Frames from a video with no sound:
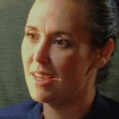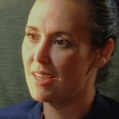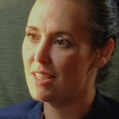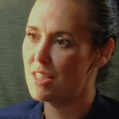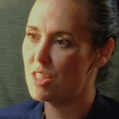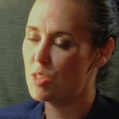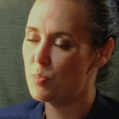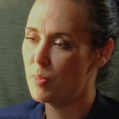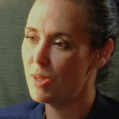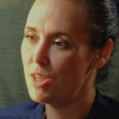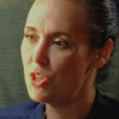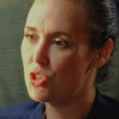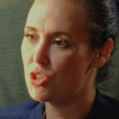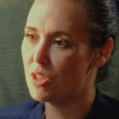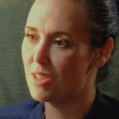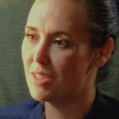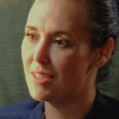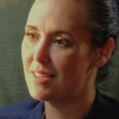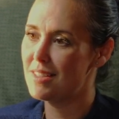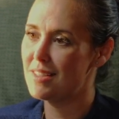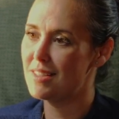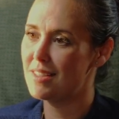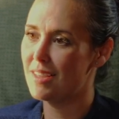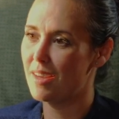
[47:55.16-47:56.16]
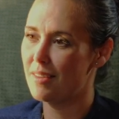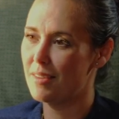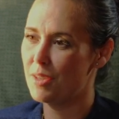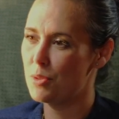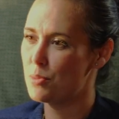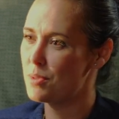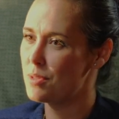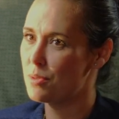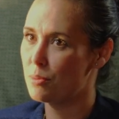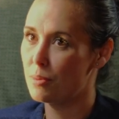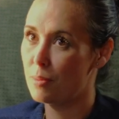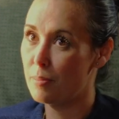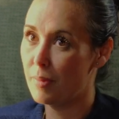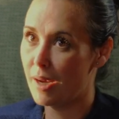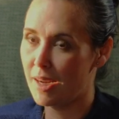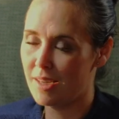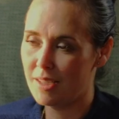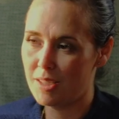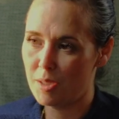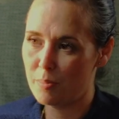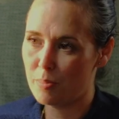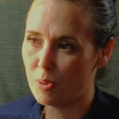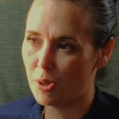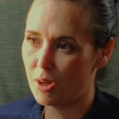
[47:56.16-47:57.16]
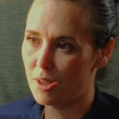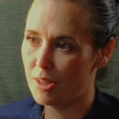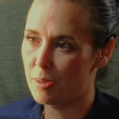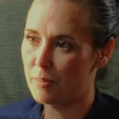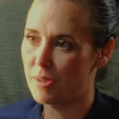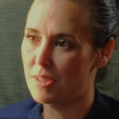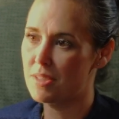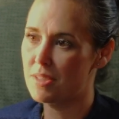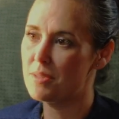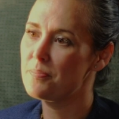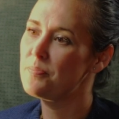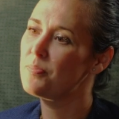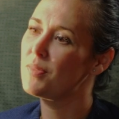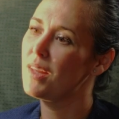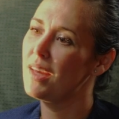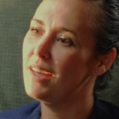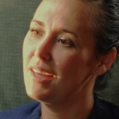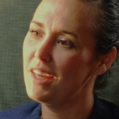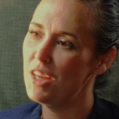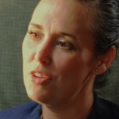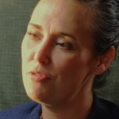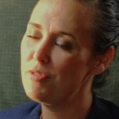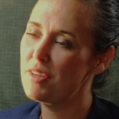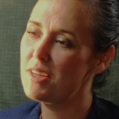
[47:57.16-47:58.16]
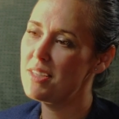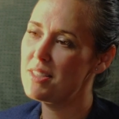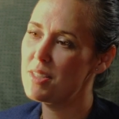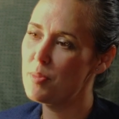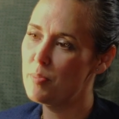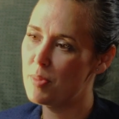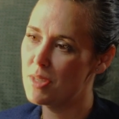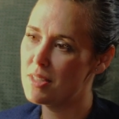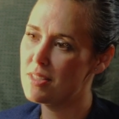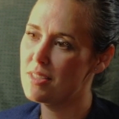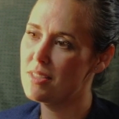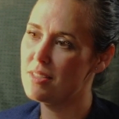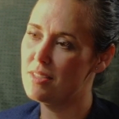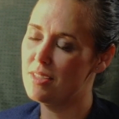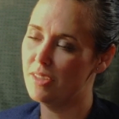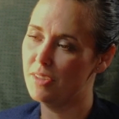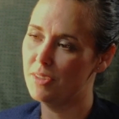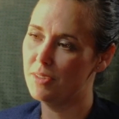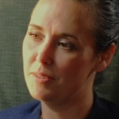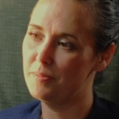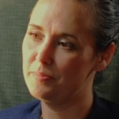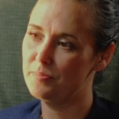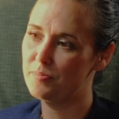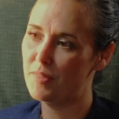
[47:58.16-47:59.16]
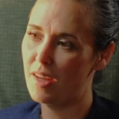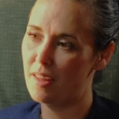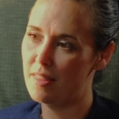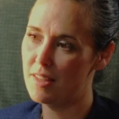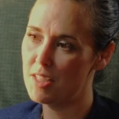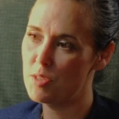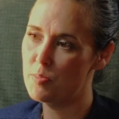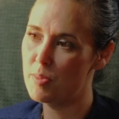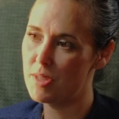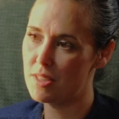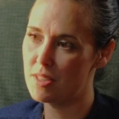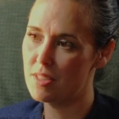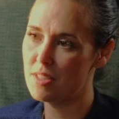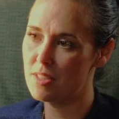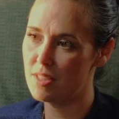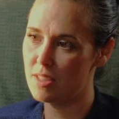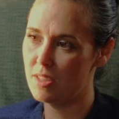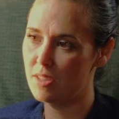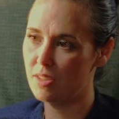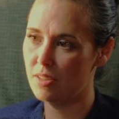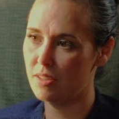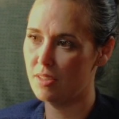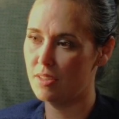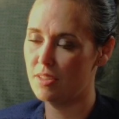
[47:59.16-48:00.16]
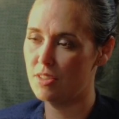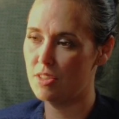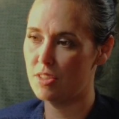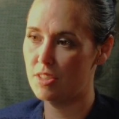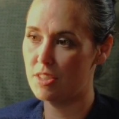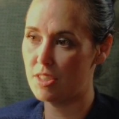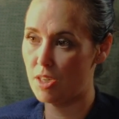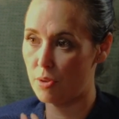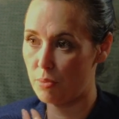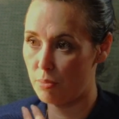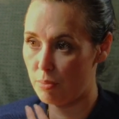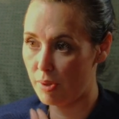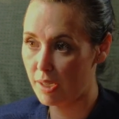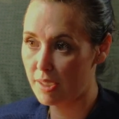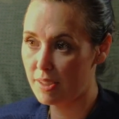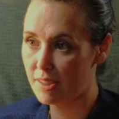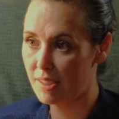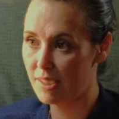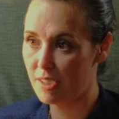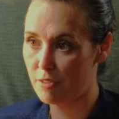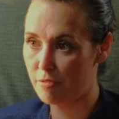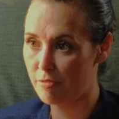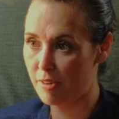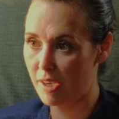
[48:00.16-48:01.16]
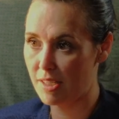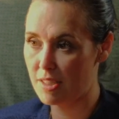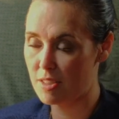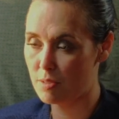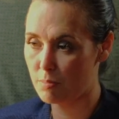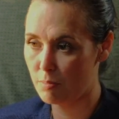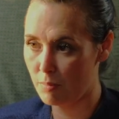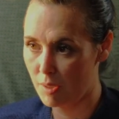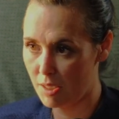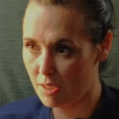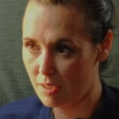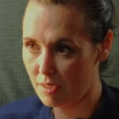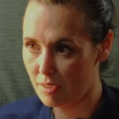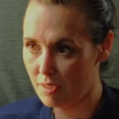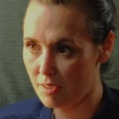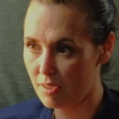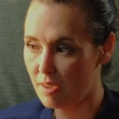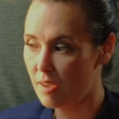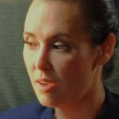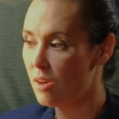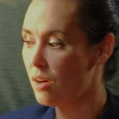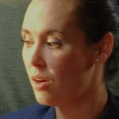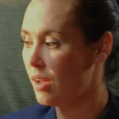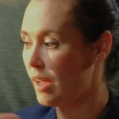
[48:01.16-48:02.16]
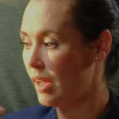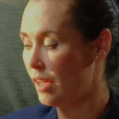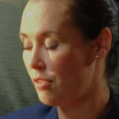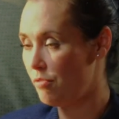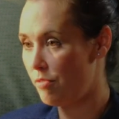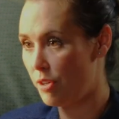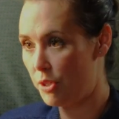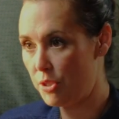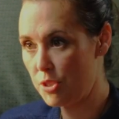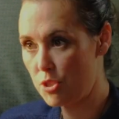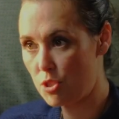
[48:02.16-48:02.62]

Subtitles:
speeches, I think it was the Romanian parliament. If it is a business deal, and this business deal directly affects me, and very